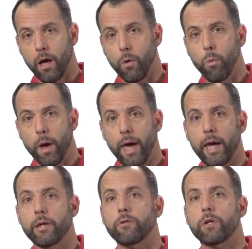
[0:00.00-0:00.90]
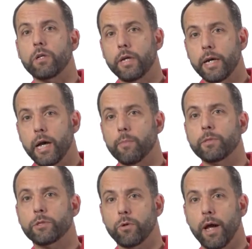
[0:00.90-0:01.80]
a way to clean
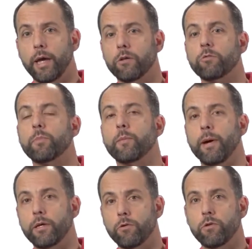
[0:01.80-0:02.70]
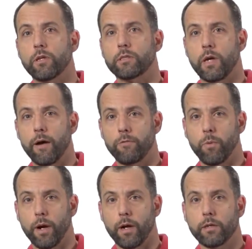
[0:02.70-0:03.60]
up a trace, but by using
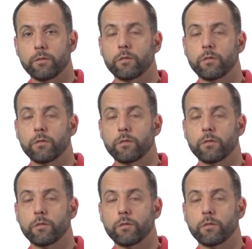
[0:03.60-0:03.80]
software.